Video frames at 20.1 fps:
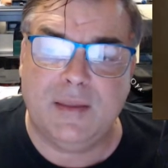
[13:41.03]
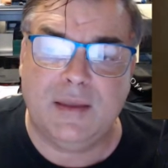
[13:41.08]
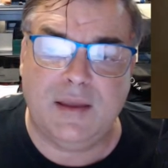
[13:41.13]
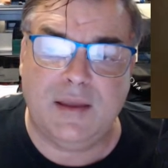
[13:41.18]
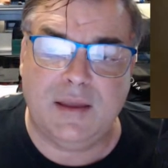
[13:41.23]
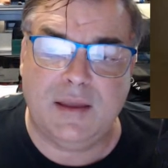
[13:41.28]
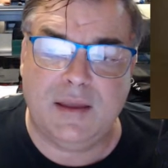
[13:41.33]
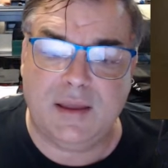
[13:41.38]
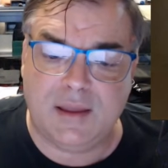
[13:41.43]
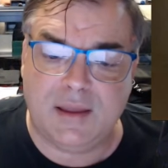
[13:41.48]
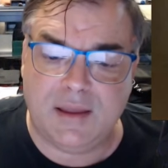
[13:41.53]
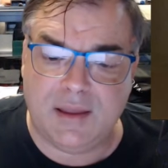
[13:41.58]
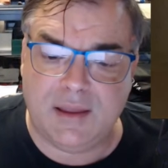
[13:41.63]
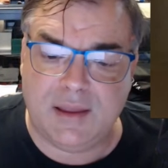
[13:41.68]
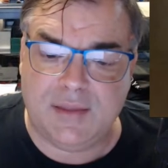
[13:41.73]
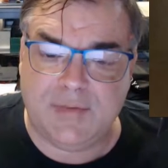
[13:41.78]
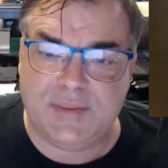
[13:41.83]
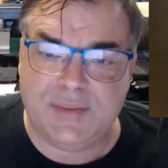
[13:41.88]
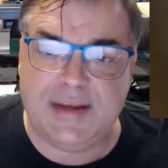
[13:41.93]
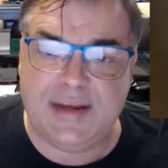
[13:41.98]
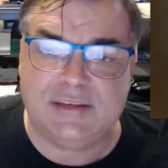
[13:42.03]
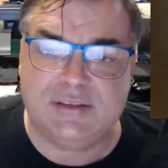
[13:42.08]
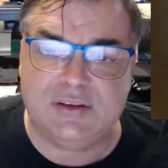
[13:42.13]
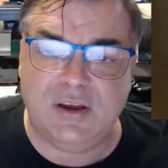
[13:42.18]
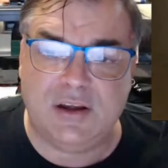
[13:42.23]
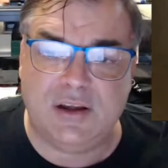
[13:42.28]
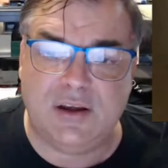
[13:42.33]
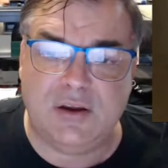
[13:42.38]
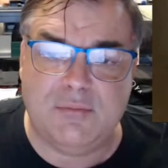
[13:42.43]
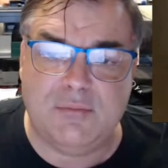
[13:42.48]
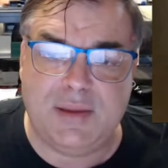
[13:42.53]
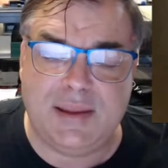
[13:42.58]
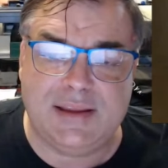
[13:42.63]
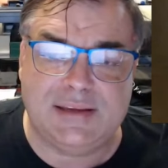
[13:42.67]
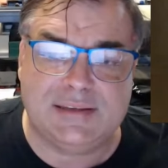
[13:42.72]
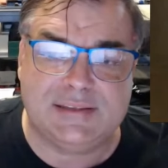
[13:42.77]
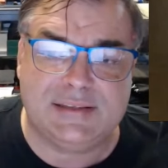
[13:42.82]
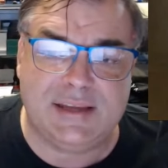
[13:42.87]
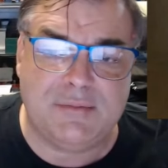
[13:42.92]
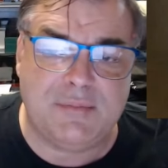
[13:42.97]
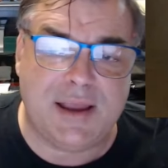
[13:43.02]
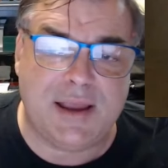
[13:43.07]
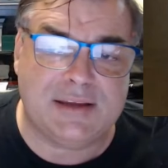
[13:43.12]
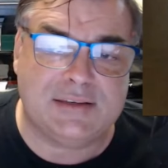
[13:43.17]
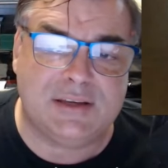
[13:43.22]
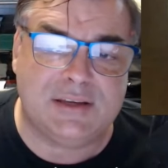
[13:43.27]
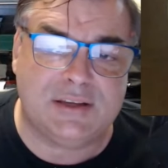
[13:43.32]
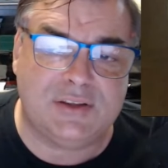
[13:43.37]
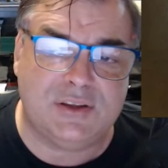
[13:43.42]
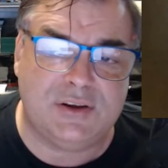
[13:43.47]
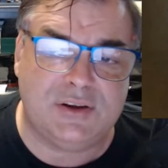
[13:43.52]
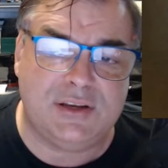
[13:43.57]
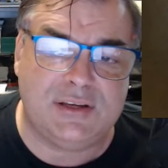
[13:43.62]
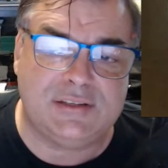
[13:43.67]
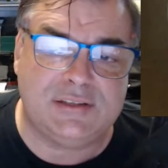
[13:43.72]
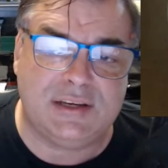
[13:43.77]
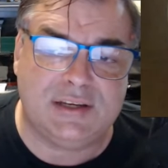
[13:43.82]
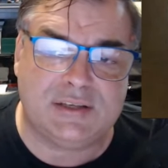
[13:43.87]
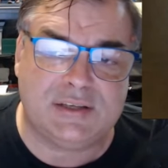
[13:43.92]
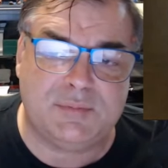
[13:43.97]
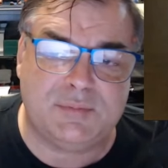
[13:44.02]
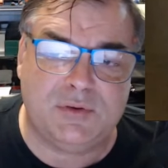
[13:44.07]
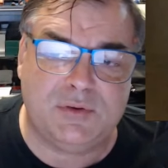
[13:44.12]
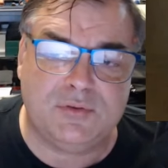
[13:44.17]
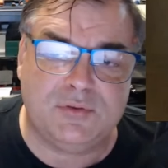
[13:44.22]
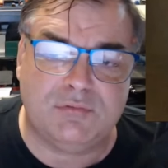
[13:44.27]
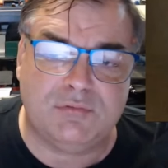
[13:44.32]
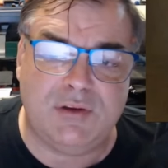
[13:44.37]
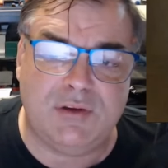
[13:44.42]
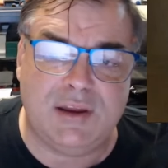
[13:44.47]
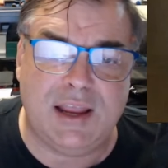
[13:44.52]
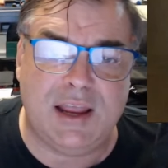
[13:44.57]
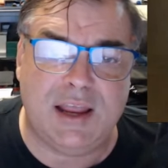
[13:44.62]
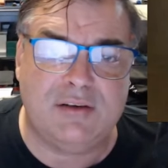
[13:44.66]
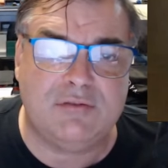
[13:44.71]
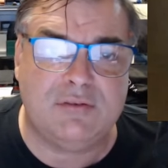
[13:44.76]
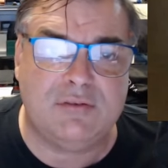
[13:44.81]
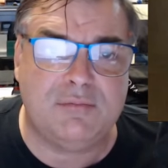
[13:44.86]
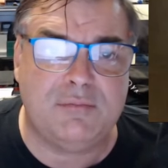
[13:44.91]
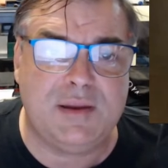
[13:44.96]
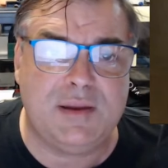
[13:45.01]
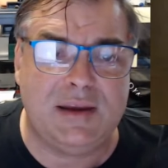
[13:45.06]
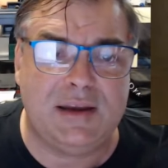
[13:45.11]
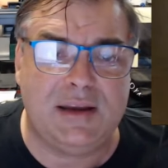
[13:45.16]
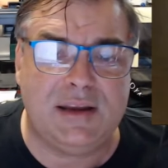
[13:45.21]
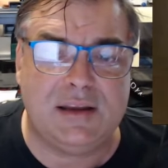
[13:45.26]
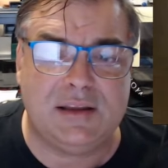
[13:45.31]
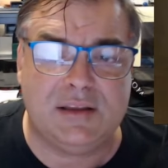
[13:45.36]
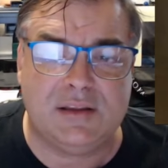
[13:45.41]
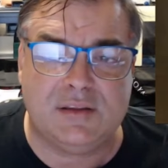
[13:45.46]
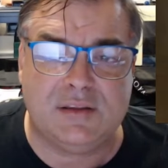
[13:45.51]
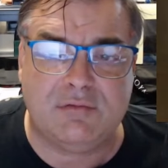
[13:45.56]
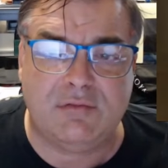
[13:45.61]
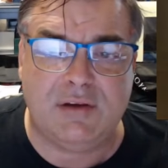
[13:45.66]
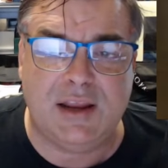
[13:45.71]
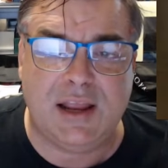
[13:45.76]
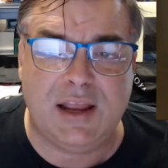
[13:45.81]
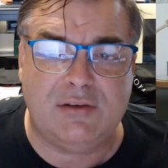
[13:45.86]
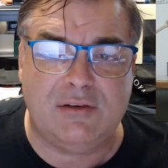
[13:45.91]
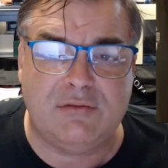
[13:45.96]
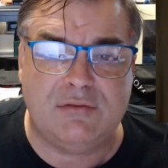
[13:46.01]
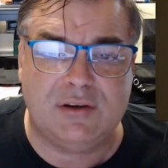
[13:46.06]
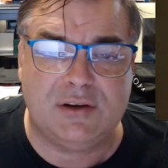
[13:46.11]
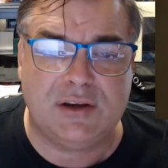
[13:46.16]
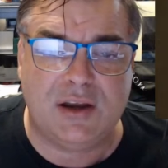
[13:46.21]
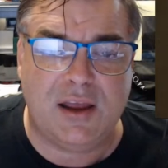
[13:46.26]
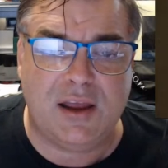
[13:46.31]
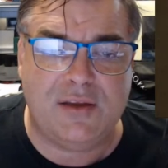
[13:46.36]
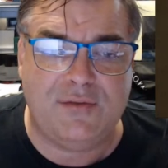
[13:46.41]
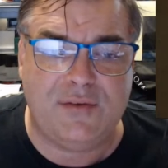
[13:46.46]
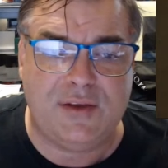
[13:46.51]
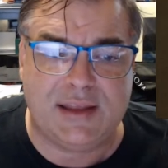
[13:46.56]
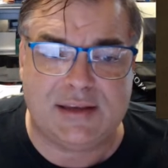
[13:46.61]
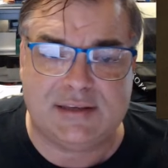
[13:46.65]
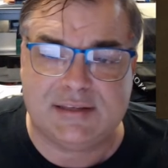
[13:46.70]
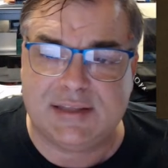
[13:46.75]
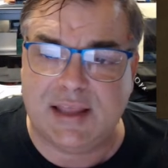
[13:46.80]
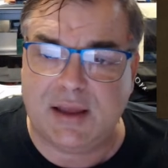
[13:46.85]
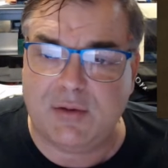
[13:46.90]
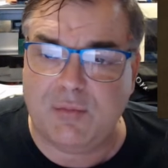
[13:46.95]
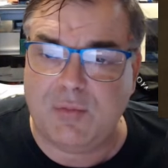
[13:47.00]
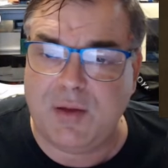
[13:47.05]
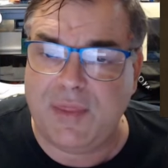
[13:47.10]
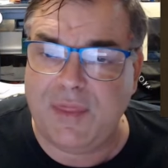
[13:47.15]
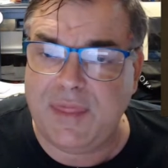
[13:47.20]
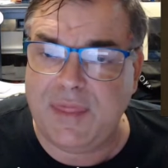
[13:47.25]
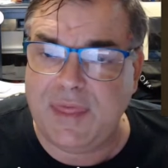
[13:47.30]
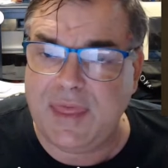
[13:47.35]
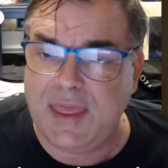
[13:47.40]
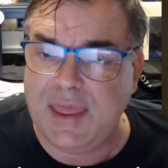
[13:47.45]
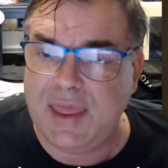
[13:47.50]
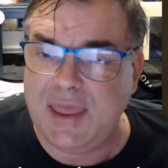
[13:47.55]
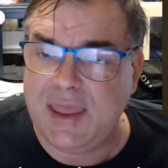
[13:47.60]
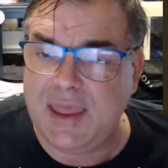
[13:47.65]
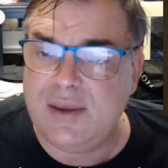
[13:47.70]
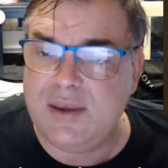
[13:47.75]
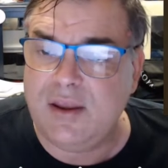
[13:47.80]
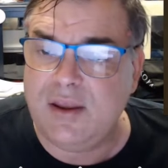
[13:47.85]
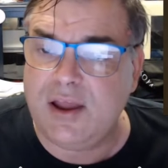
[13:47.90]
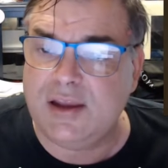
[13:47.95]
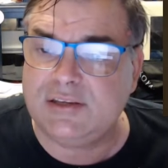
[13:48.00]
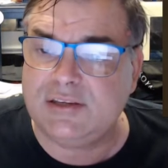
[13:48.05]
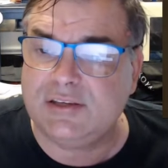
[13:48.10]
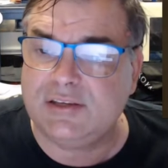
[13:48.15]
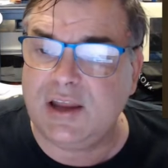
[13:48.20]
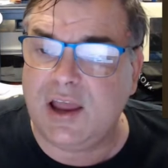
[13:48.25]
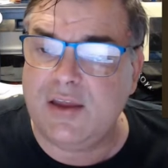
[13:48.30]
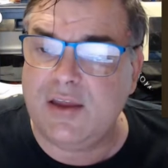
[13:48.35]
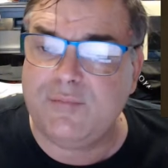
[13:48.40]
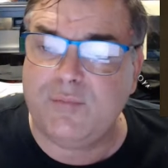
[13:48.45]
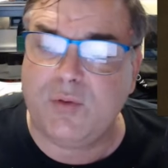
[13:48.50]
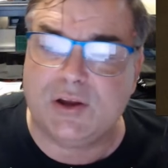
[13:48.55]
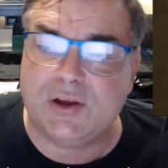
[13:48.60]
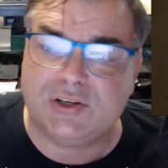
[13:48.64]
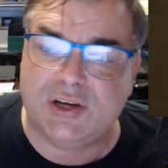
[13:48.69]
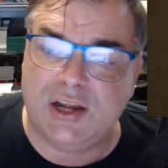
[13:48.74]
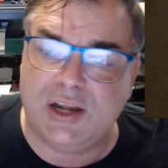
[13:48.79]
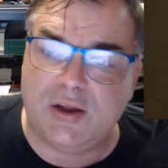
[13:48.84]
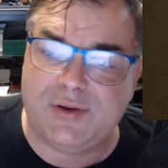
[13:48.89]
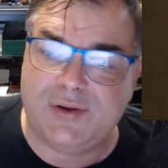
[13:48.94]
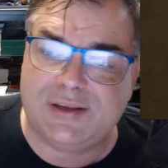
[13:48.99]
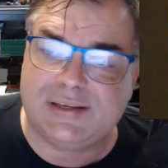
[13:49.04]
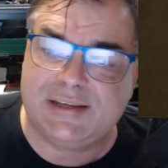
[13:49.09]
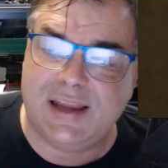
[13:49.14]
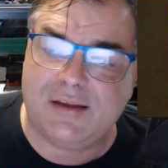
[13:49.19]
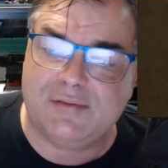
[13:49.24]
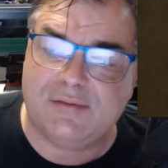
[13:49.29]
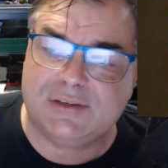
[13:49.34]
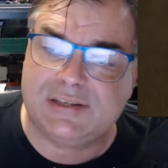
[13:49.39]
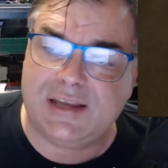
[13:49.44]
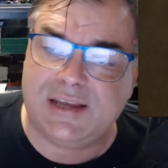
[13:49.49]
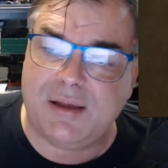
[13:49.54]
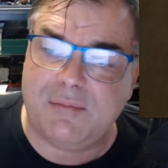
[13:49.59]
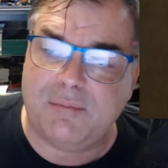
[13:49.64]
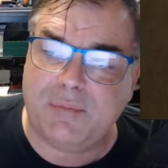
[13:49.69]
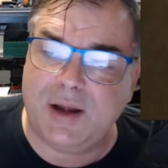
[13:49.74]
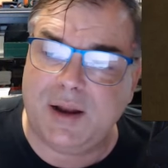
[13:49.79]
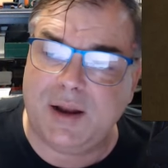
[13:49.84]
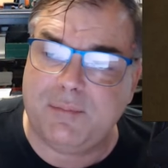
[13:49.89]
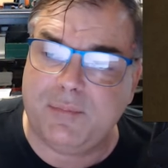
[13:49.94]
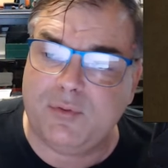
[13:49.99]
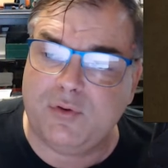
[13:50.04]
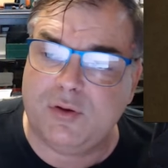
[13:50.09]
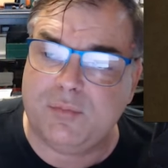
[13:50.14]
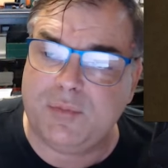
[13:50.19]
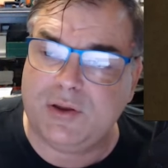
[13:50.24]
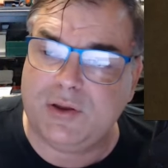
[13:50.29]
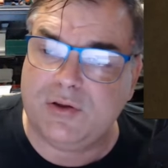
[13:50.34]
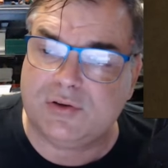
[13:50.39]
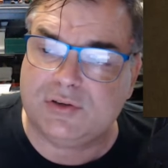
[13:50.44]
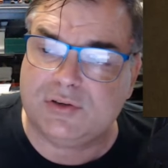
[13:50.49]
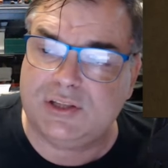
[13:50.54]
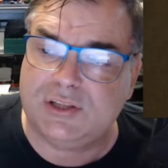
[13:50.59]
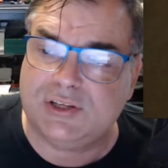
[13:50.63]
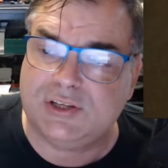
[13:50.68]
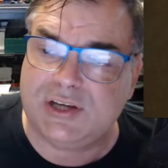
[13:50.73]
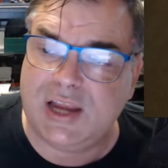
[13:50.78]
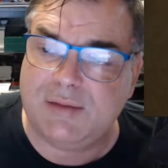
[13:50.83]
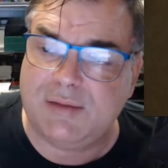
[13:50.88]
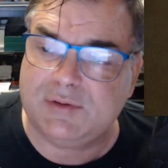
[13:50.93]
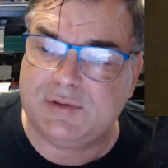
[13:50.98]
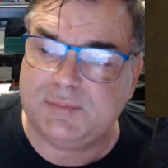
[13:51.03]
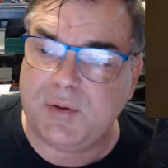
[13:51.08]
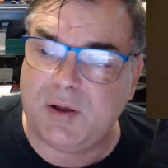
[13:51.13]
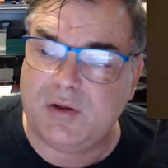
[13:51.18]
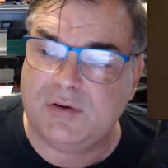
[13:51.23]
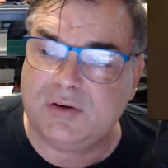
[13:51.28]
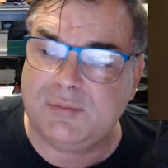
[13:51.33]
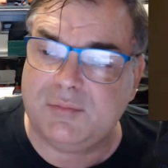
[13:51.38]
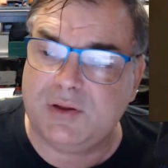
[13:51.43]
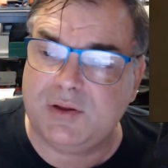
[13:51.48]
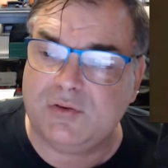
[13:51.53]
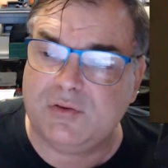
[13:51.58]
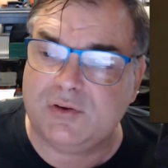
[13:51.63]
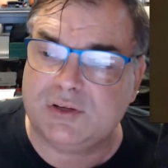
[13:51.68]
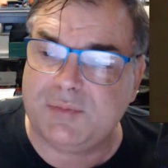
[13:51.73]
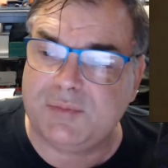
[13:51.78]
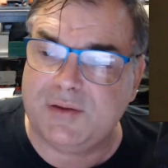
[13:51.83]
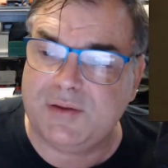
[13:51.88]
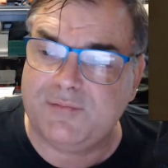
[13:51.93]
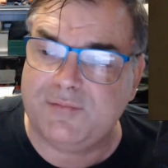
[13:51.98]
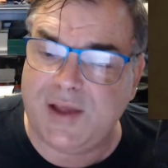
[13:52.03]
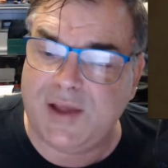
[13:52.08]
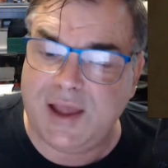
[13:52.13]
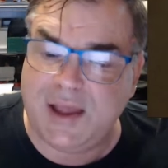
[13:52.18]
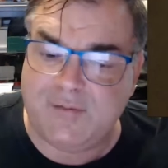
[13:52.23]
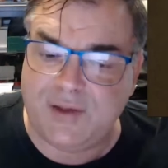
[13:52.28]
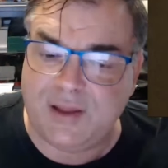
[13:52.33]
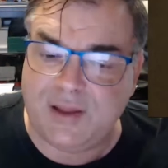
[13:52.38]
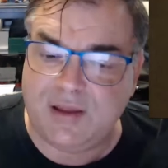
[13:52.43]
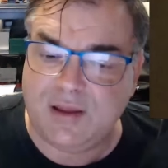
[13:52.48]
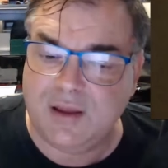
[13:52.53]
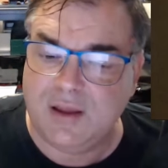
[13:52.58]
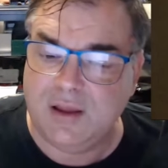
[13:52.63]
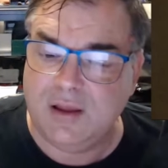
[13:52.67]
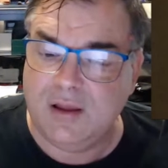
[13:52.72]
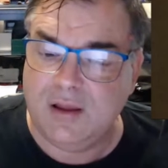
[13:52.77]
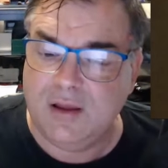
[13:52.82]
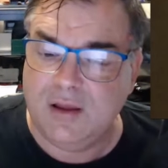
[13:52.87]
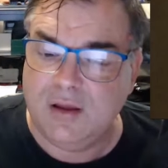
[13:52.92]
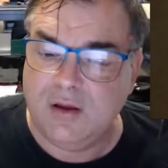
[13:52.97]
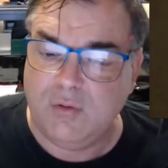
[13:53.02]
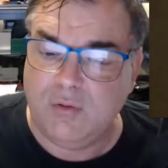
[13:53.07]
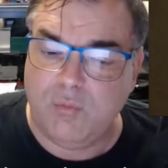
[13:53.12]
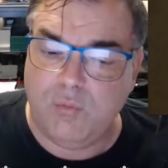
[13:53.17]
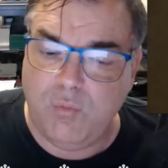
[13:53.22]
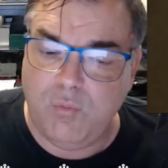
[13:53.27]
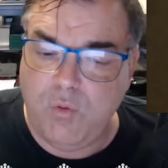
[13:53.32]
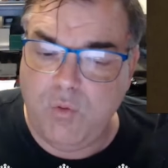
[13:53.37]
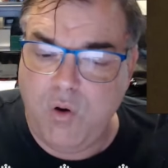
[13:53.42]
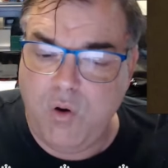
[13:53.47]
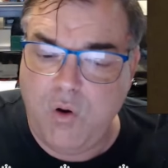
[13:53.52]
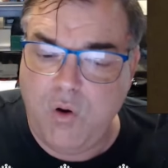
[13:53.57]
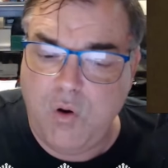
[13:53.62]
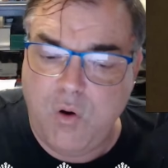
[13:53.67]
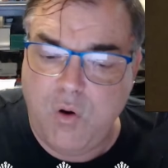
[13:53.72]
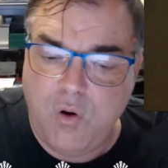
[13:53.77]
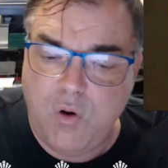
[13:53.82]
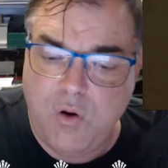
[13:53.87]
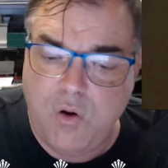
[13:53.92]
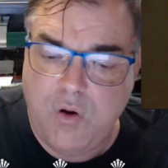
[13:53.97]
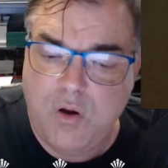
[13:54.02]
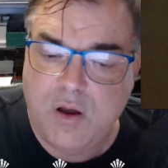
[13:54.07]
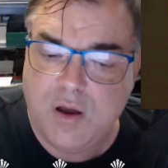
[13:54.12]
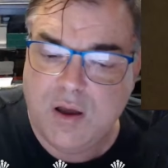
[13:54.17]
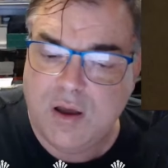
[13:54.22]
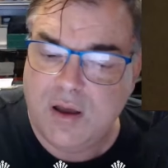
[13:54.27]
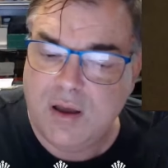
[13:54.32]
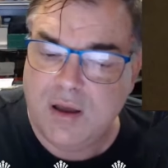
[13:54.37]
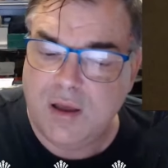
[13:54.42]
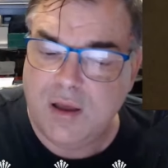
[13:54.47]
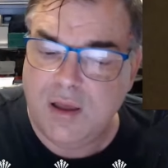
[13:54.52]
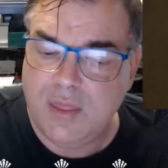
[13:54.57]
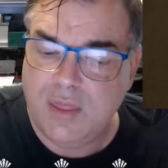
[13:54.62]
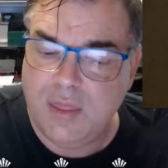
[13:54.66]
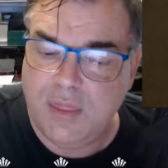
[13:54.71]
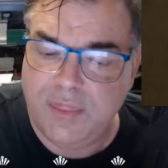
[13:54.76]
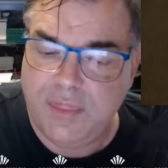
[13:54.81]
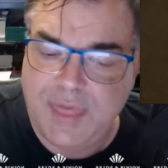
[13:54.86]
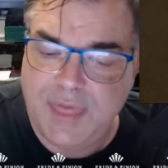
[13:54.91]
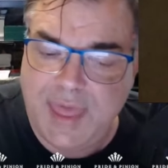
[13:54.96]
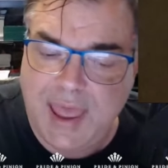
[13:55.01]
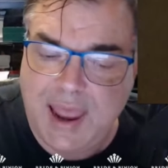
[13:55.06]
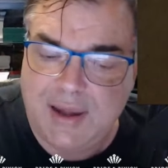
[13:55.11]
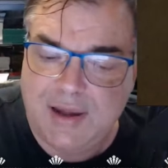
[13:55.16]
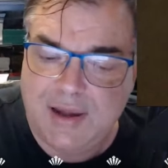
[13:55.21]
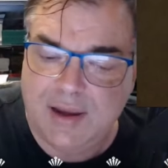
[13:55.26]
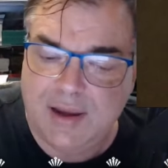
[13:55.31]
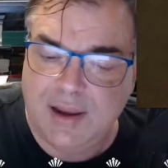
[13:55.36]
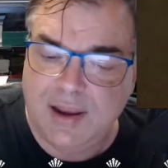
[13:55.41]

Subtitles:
Then he's got an Omega Seamaster 36 mil 300 meter 300 diver. That's that one there. Nice dive watch. I know it sounds dumb, but I bought it because of the James Bond and because my father wore that